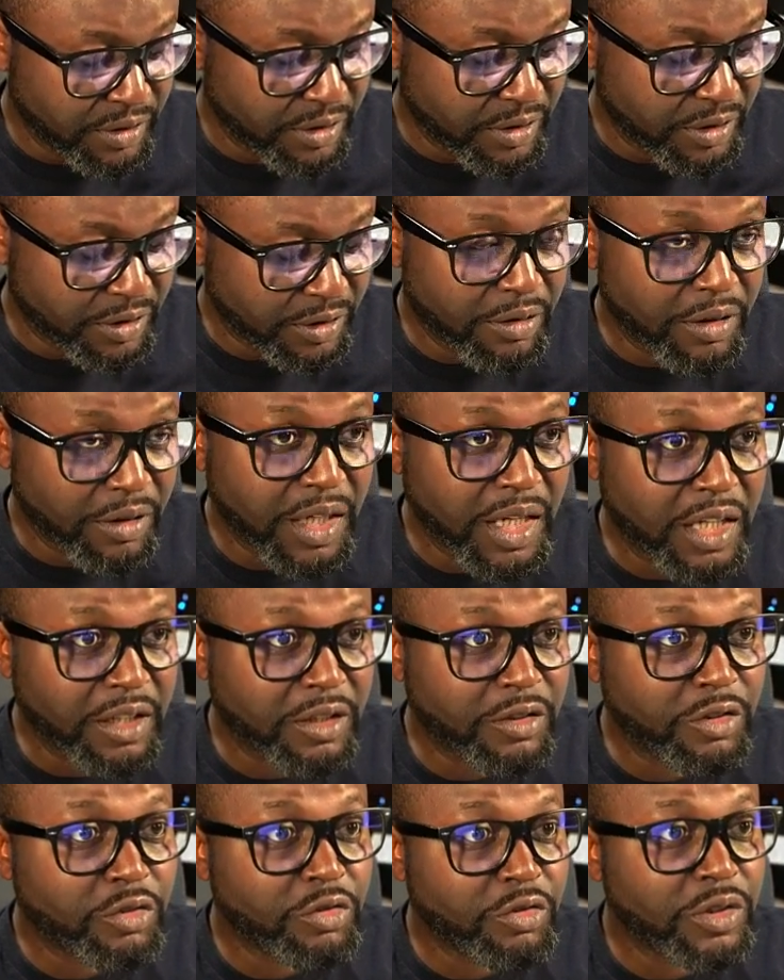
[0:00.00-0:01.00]
So we're gonna
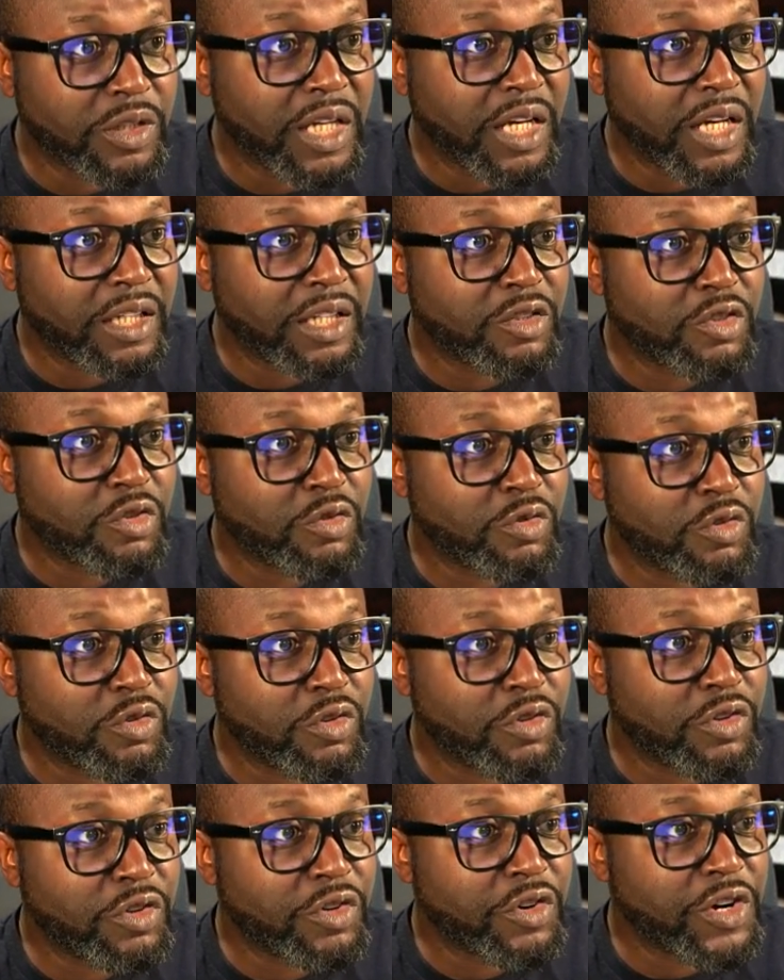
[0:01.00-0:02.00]
do that
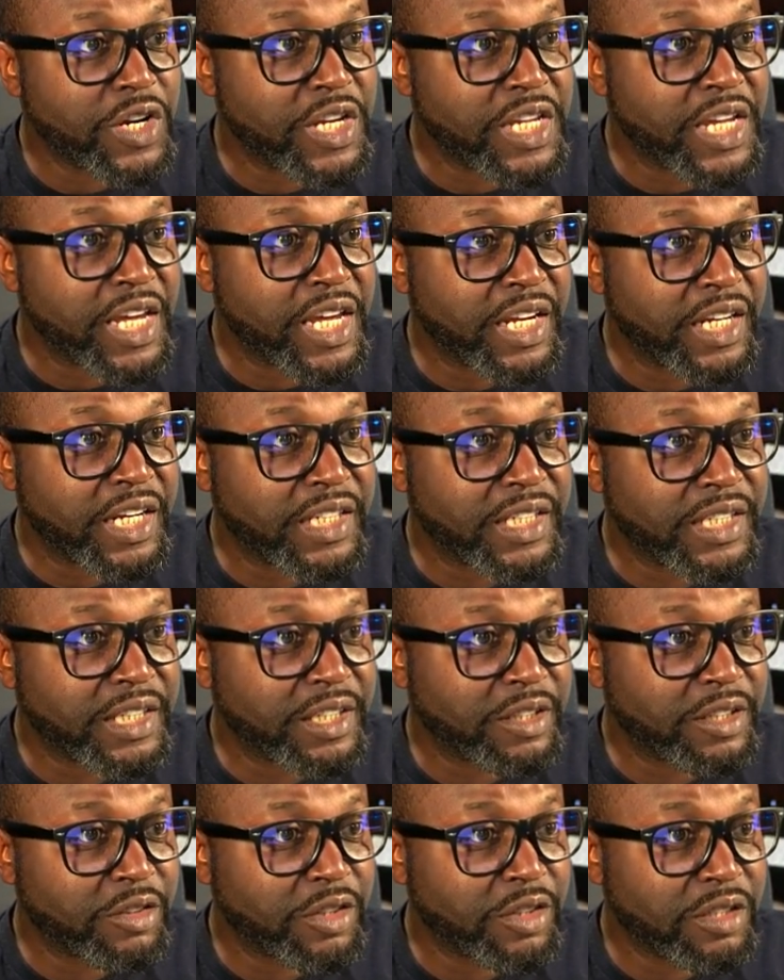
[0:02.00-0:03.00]
to create
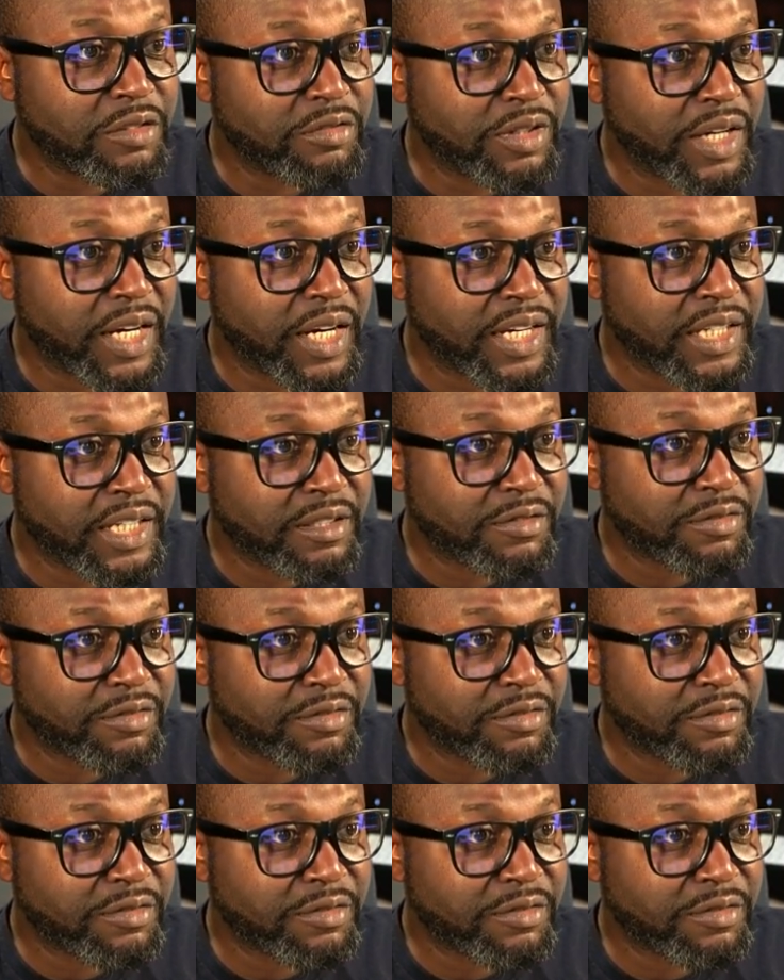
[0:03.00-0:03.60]
no device